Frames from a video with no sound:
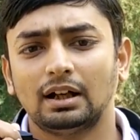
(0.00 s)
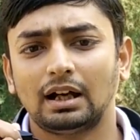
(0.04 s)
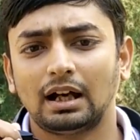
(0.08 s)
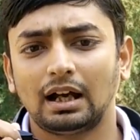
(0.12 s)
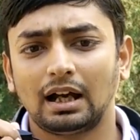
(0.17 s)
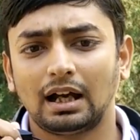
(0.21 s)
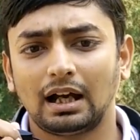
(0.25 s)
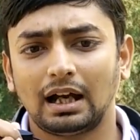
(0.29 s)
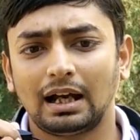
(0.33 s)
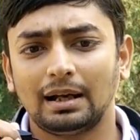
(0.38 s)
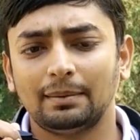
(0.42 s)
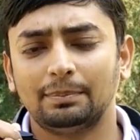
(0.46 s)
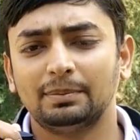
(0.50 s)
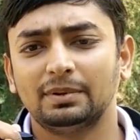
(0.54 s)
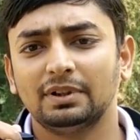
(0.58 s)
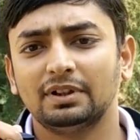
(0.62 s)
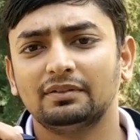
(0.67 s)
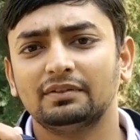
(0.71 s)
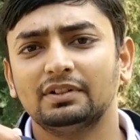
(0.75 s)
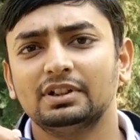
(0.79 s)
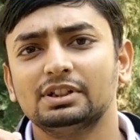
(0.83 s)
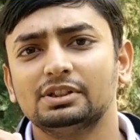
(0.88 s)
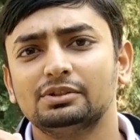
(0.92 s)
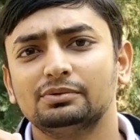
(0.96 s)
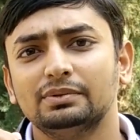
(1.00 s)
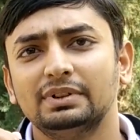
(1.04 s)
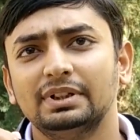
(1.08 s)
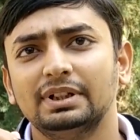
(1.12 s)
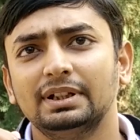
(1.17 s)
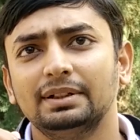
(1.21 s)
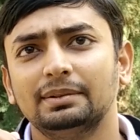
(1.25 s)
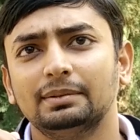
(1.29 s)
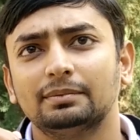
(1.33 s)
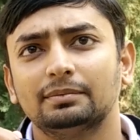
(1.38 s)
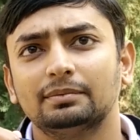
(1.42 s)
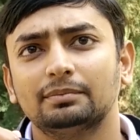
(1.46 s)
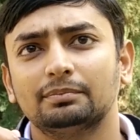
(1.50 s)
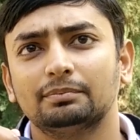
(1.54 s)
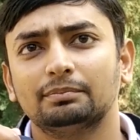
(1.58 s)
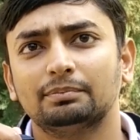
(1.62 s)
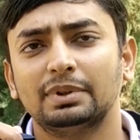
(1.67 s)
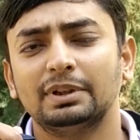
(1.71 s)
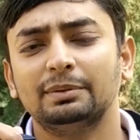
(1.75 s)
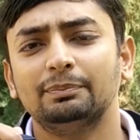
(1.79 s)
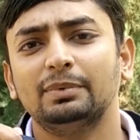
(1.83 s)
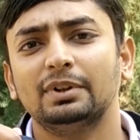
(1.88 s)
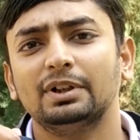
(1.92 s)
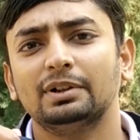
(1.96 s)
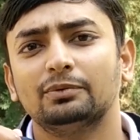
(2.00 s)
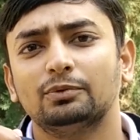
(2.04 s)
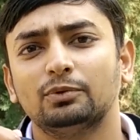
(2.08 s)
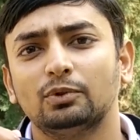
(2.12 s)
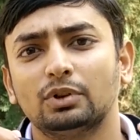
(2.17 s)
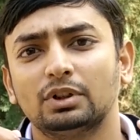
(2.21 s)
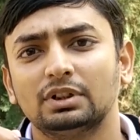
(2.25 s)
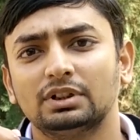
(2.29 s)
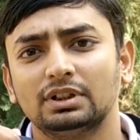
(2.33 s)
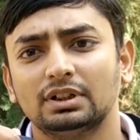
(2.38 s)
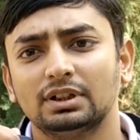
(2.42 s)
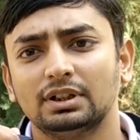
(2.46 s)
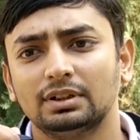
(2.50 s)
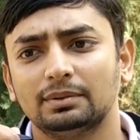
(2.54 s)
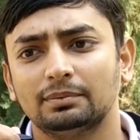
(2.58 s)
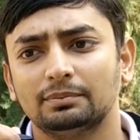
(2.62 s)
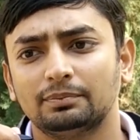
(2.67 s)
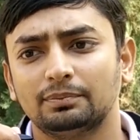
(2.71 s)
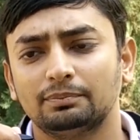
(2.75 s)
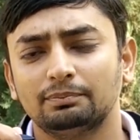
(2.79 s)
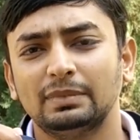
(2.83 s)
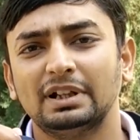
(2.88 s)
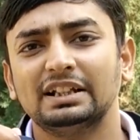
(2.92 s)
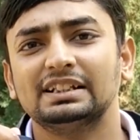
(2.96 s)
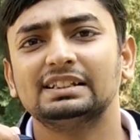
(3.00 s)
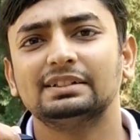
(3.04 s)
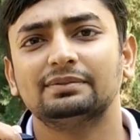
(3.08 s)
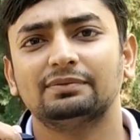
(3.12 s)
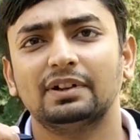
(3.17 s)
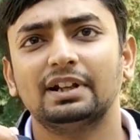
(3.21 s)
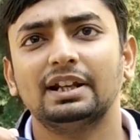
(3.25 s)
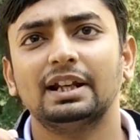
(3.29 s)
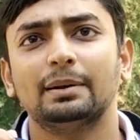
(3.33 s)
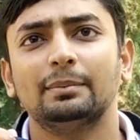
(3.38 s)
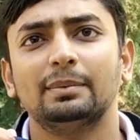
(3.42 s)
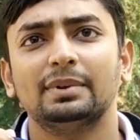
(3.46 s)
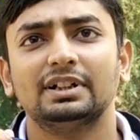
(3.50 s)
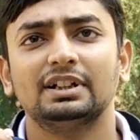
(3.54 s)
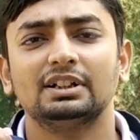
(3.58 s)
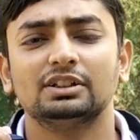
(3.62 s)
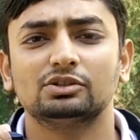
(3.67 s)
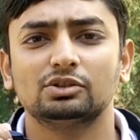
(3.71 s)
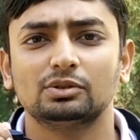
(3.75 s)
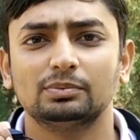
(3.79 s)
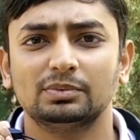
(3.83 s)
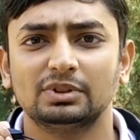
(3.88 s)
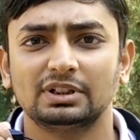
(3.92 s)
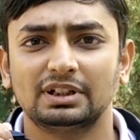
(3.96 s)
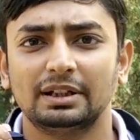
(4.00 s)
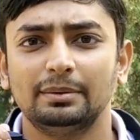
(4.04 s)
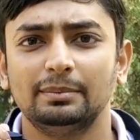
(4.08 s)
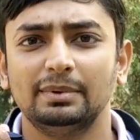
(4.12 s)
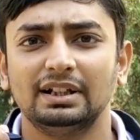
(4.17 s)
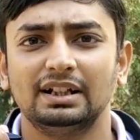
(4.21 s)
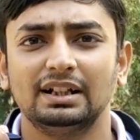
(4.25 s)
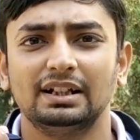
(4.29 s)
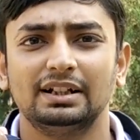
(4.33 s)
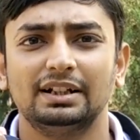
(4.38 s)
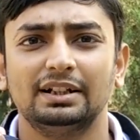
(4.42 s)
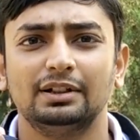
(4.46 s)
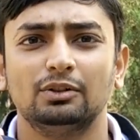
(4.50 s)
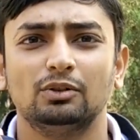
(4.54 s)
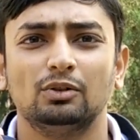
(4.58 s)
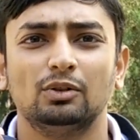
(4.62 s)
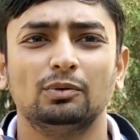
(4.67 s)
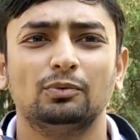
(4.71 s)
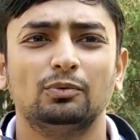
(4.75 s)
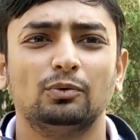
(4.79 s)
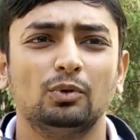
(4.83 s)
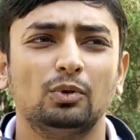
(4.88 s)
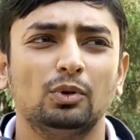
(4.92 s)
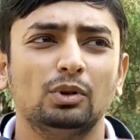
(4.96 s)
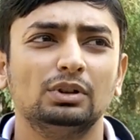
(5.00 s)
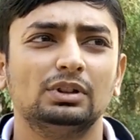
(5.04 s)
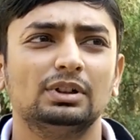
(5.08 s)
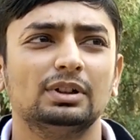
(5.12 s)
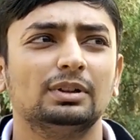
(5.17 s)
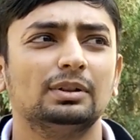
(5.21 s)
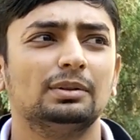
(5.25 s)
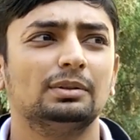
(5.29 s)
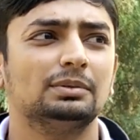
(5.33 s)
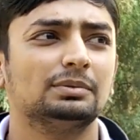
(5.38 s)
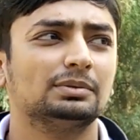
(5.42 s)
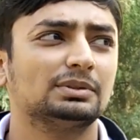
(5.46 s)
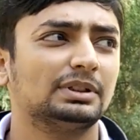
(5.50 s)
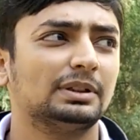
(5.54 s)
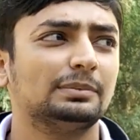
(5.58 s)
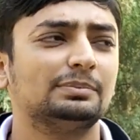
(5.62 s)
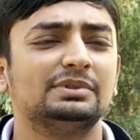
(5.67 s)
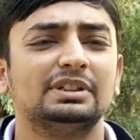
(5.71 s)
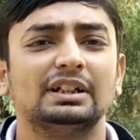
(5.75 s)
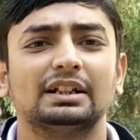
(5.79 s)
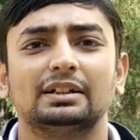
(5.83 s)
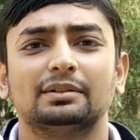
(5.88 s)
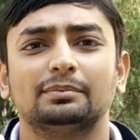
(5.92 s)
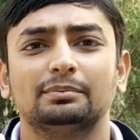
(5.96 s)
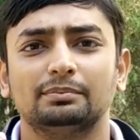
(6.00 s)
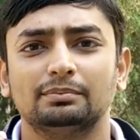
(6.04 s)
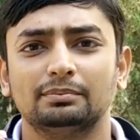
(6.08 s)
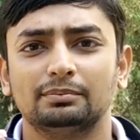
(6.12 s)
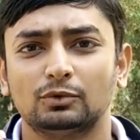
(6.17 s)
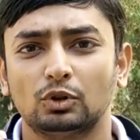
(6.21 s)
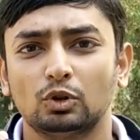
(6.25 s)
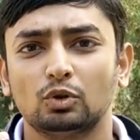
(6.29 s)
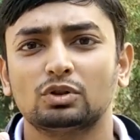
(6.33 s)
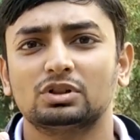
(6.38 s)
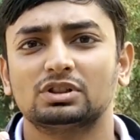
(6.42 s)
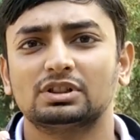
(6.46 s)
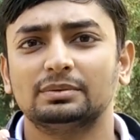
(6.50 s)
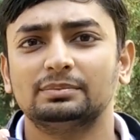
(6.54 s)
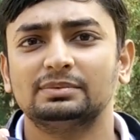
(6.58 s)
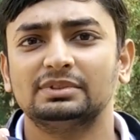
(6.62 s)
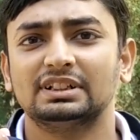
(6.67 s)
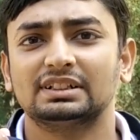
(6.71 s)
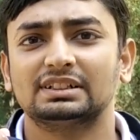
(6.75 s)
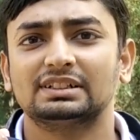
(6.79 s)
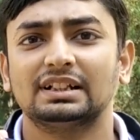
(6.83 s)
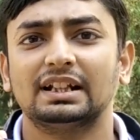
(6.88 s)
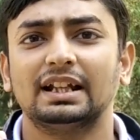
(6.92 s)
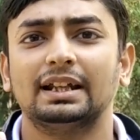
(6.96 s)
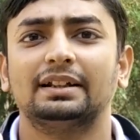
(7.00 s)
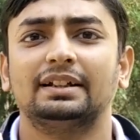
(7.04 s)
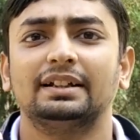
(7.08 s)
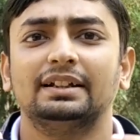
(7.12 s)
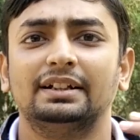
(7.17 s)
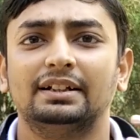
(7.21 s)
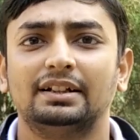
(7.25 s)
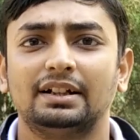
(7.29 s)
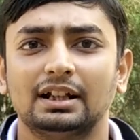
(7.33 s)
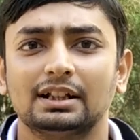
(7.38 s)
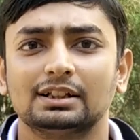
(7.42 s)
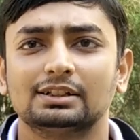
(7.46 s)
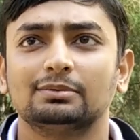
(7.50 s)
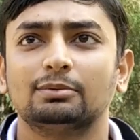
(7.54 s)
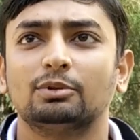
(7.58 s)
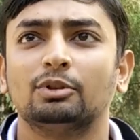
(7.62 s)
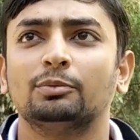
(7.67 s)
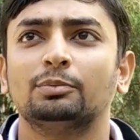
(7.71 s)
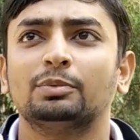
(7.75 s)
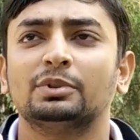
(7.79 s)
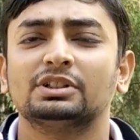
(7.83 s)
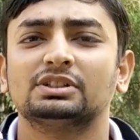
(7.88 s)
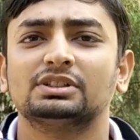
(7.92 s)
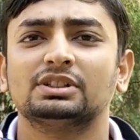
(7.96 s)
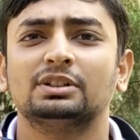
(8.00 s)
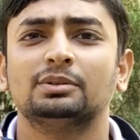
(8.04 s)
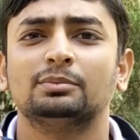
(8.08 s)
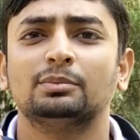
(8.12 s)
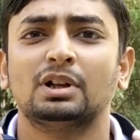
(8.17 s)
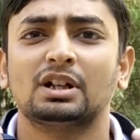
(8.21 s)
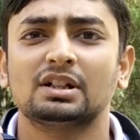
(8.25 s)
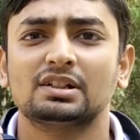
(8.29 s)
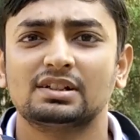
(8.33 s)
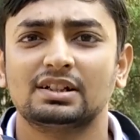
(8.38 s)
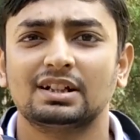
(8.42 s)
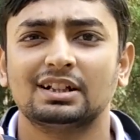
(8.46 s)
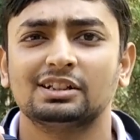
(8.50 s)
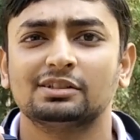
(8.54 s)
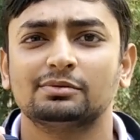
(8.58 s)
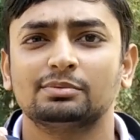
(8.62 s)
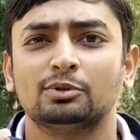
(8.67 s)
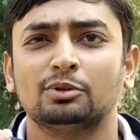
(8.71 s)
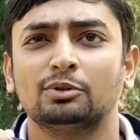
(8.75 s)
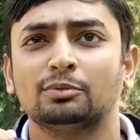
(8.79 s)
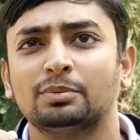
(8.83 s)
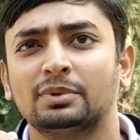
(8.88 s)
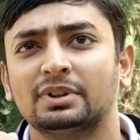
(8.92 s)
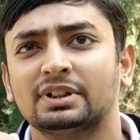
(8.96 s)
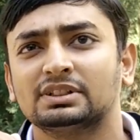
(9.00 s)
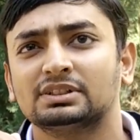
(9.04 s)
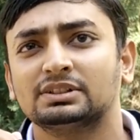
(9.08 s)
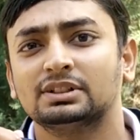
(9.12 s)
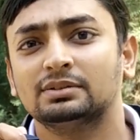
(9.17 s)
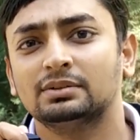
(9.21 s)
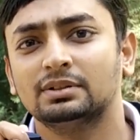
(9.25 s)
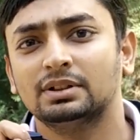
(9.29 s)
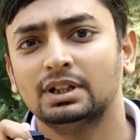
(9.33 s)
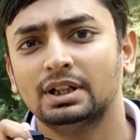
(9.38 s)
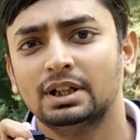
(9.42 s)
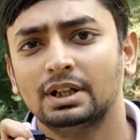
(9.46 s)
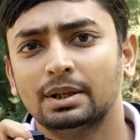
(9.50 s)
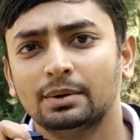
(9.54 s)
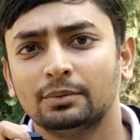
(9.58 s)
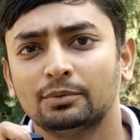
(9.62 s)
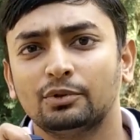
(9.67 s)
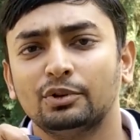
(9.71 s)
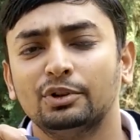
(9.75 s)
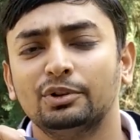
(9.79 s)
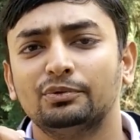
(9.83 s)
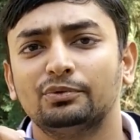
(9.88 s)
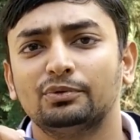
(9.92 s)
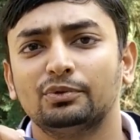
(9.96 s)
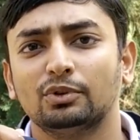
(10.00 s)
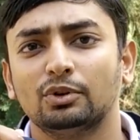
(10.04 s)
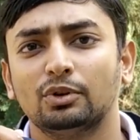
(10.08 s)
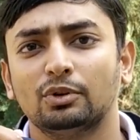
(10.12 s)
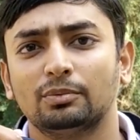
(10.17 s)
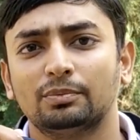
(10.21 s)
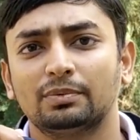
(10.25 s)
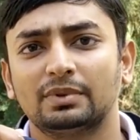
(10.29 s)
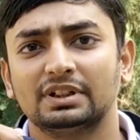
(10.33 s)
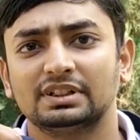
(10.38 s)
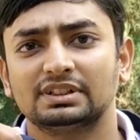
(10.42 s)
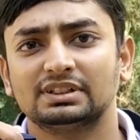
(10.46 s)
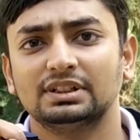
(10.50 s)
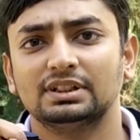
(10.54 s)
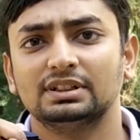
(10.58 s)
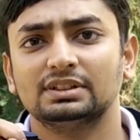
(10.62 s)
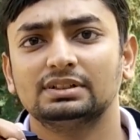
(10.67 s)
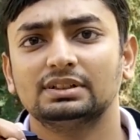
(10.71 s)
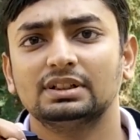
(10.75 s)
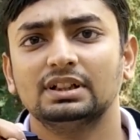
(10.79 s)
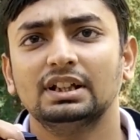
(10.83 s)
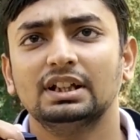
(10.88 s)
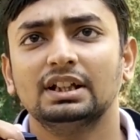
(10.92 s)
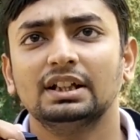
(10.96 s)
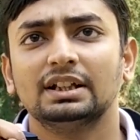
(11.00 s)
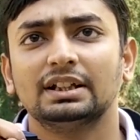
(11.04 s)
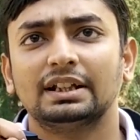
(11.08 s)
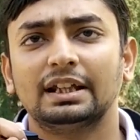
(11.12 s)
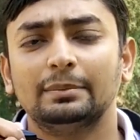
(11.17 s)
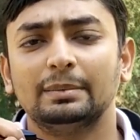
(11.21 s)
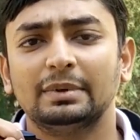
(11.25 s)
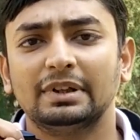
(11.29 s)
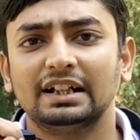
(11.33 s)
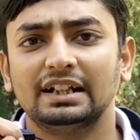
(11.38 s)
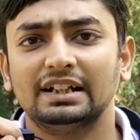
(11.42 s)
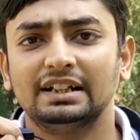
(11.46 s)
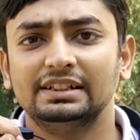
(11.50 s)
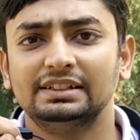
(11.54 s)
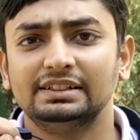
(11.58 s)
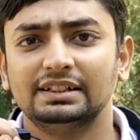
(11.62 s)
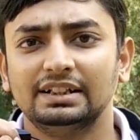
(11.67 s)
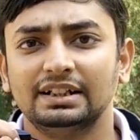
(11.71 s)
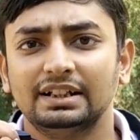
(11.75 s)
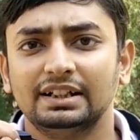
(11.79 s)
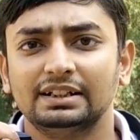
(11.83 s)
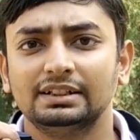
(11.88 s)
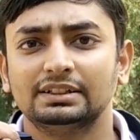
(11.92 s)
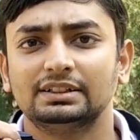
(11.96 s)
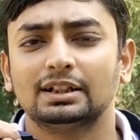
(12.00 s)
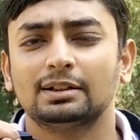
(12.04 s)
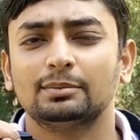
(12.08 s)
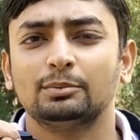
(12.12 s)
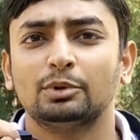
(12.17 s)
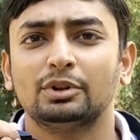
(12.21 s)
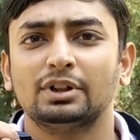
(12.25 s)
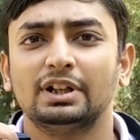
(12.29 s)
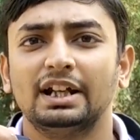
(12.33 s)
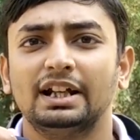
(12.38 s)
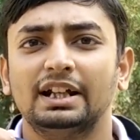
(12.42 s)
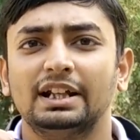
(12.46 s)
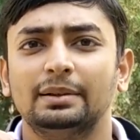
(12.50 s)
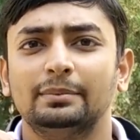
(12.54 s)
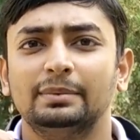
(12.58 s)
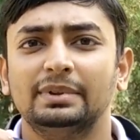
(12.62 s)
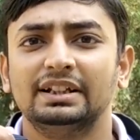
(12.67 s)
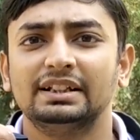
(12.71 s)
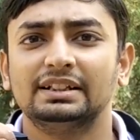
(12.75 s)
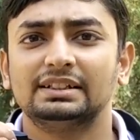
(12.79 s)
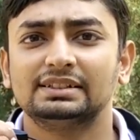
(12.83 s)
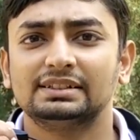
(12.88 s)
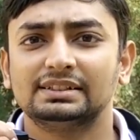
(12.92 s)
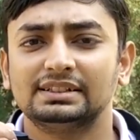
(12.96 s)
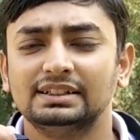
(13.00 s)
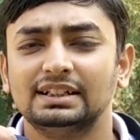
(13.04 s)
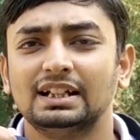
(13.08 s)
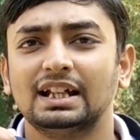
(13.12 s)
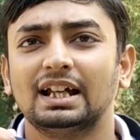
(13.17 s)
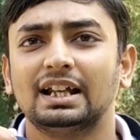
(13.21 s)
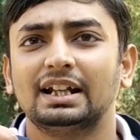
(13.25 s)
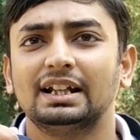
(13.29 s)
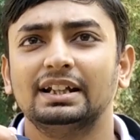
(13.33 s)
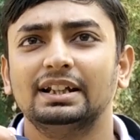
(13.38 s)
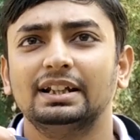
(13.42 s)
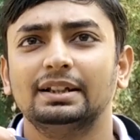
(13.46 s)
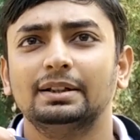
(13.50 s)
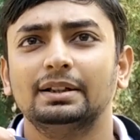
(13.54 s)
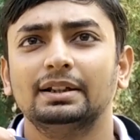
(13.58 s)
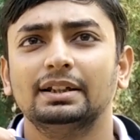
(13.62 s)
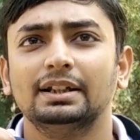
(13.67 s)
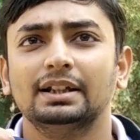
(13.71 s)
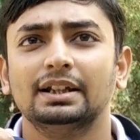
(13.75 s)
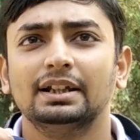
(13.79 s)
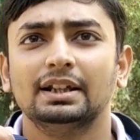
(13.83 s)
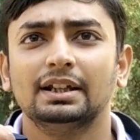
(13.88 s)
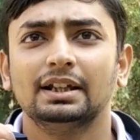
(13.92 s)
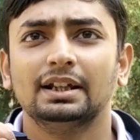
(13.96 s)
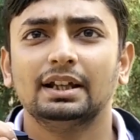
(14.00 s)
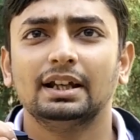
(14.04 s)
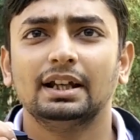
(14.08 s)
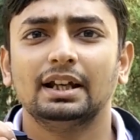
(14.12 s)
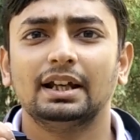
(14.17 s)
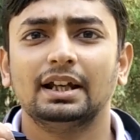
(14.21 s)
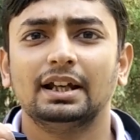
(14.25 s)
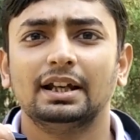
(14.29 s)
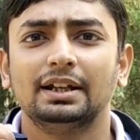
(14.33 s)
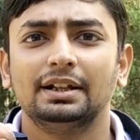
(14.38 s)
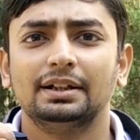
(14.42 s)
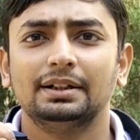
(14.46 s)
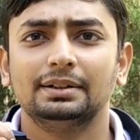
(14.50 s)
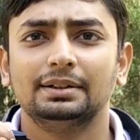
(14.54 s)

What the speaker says: after once we prepare for the basic fundamentals of the chemical engineering of all the core subjects like heat transfer operation, mass transfer operation, fluid flow operations, chemical engineering, thermodynamics, CRE, and